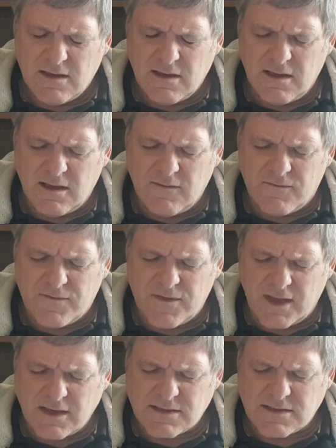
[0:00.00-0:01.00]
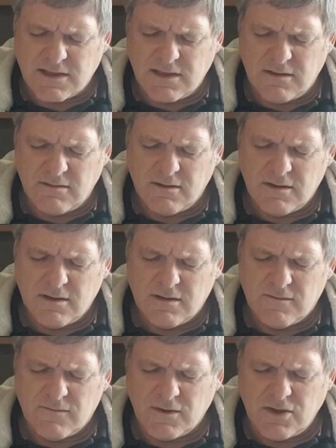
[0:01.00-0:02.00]
and give thanks to you
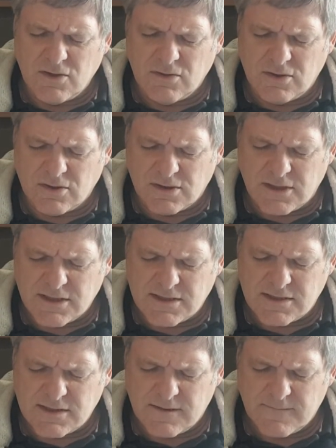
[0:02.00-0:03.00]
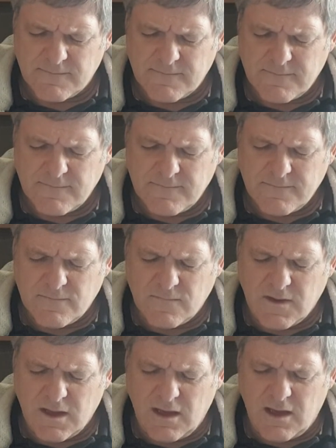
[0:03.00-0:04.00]
for your goodness.
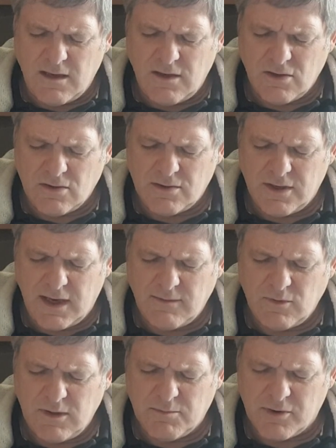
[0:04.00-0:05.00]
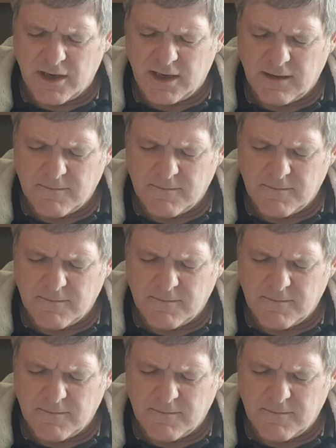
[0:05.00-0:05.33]
In your name we pray.